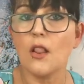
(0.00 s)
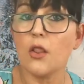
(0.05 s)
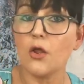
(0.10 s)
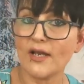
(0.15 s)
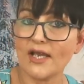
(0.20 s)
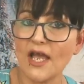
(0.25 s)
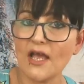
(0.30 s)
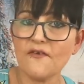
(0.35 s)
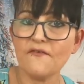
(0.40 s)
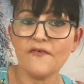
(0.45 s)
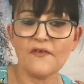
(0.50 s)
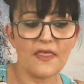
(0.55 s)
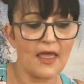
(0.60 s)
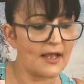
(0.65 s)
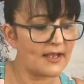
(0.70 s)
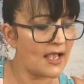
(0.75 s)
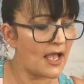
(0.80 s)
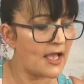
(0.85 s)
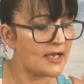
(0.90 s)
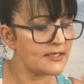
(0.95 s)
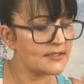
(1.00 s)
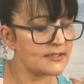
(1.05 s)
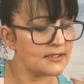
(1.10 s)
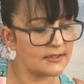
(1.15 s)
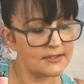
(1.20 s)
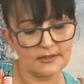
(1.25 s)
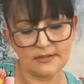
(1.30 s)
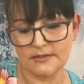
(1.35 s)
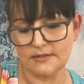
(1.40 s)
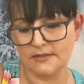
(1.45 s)
look out for that, guys.
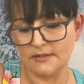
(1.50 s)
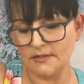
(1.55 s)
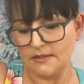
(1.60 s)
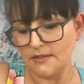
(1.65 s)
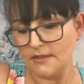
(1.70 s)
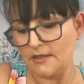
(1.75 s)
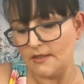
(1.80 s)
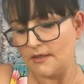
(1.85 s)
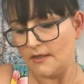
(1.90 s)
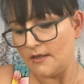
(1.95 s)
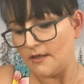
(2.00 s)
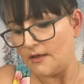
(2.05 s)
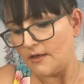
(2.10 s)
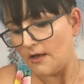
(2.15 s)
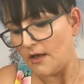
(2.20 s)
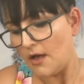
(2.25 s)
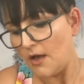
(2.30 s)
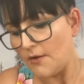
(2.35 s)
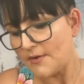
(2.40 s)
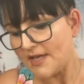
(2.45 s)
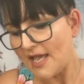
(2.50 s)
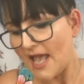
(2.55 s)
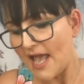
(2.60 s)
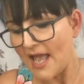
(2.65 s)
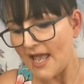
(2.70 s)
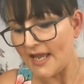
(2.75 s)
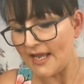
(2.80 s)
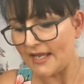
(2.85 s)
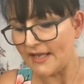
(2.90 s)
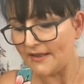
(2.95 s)

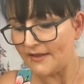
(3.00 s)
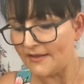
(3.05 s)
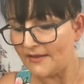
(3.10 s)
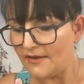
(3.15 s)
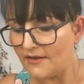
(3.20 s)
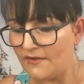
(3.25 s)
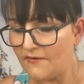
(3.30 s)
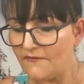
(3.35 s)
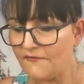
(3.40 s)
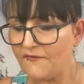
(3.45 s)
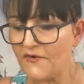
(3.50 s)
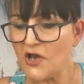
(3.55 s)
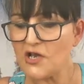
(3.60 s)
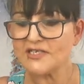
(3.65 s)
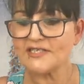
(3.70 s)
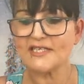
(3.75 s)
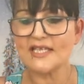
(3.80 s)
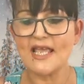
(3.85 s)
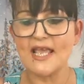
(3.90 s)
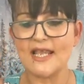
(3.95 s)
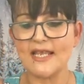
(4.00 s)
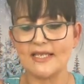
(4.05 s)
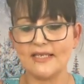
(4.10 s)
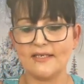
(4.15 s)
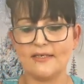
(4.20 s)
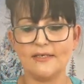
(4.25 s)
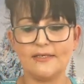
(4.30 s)
Okay, first thing,